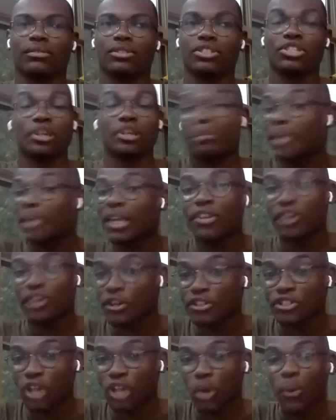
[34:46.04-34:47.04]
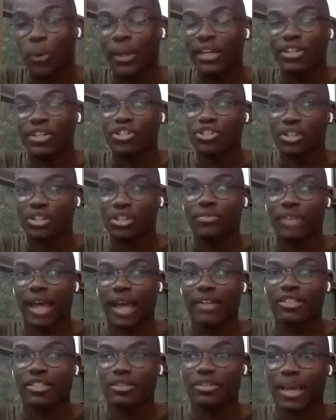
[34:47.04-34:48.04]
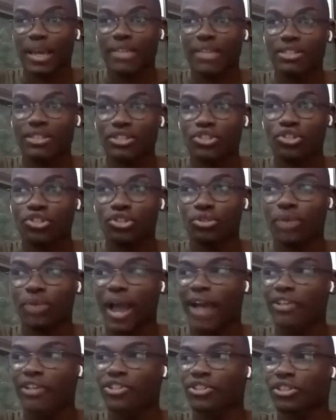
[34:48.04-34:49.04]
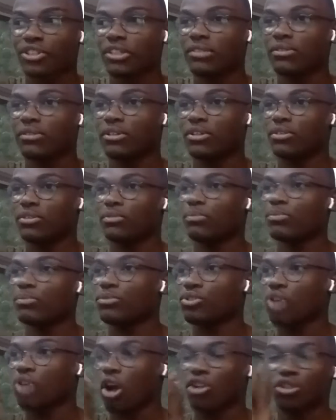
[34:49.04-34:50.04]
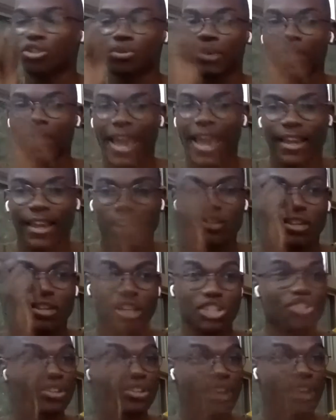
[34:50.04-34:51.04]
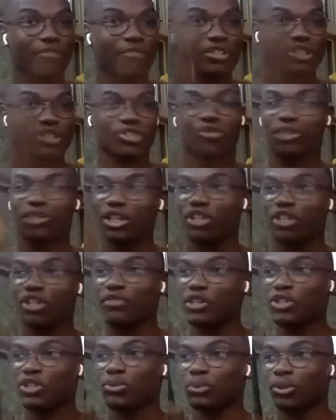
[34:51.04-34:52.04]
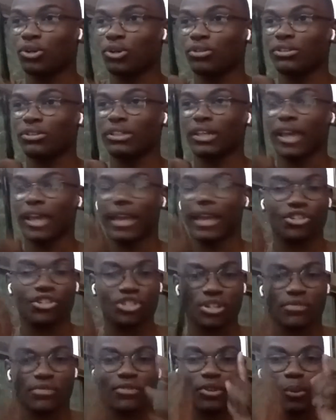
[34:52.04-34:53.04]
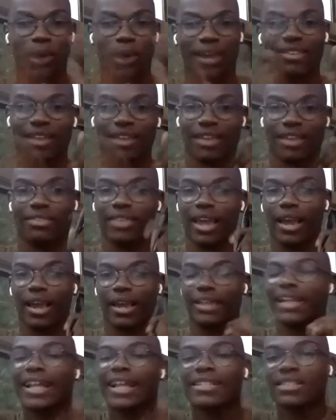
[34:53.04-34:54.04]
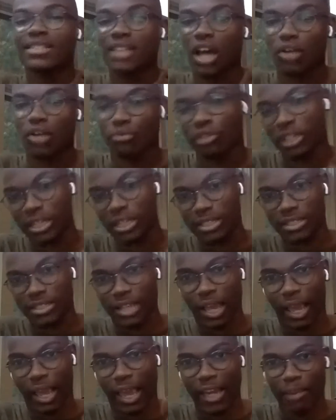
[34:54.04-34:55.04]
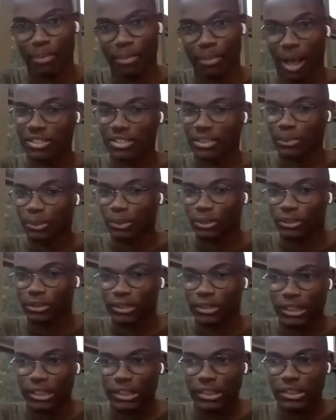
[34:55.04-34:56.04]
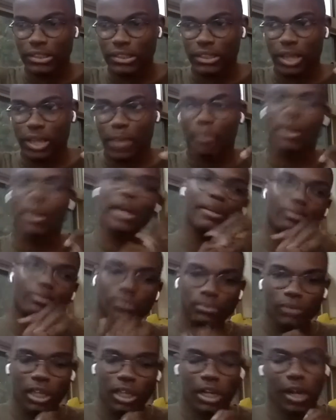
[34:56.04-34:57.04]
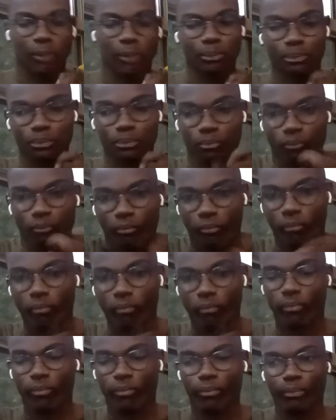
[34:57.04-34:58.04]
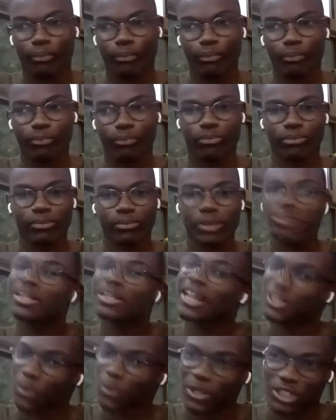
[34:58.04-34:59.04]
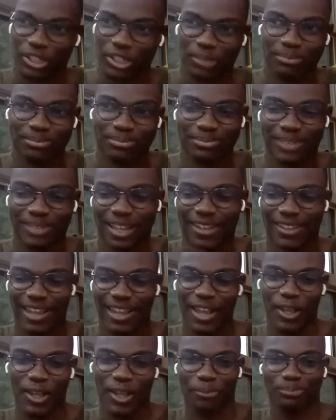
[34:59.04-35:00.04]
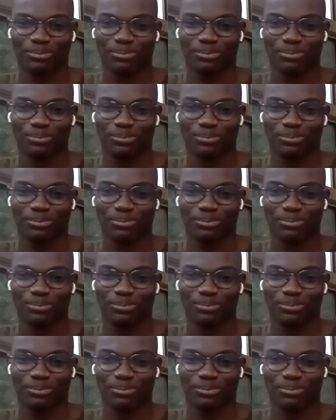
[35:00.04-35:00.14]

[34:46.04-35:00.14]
to me, there's no way to shift that space until you actually talk to each and every single individual and shift the way they think. And that's unrealistic and impossible. But, you know, it was a nice question. Thank you.